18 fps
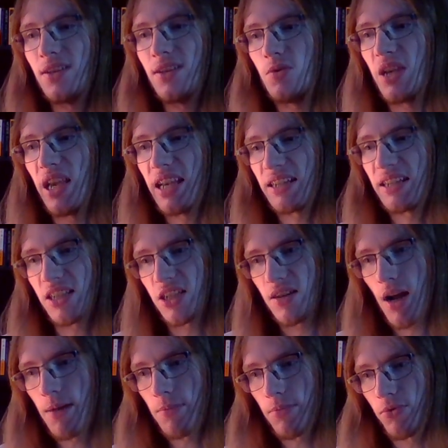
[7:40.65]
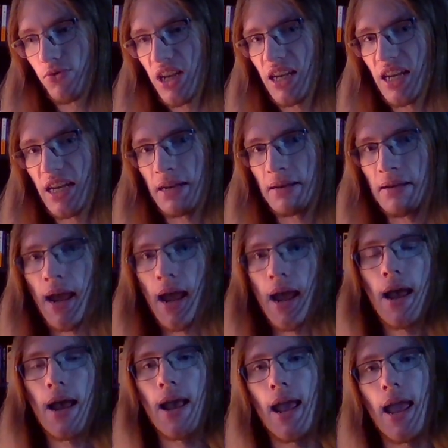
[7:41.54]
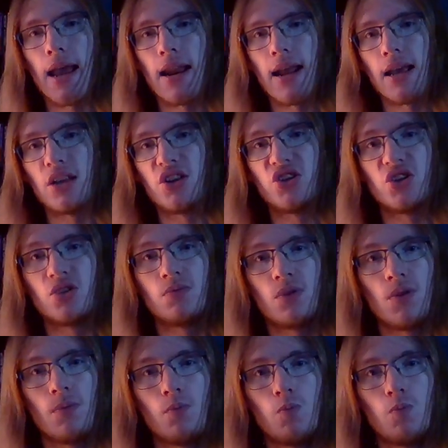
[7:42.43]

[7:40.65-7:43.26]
can't stop reading, and I just,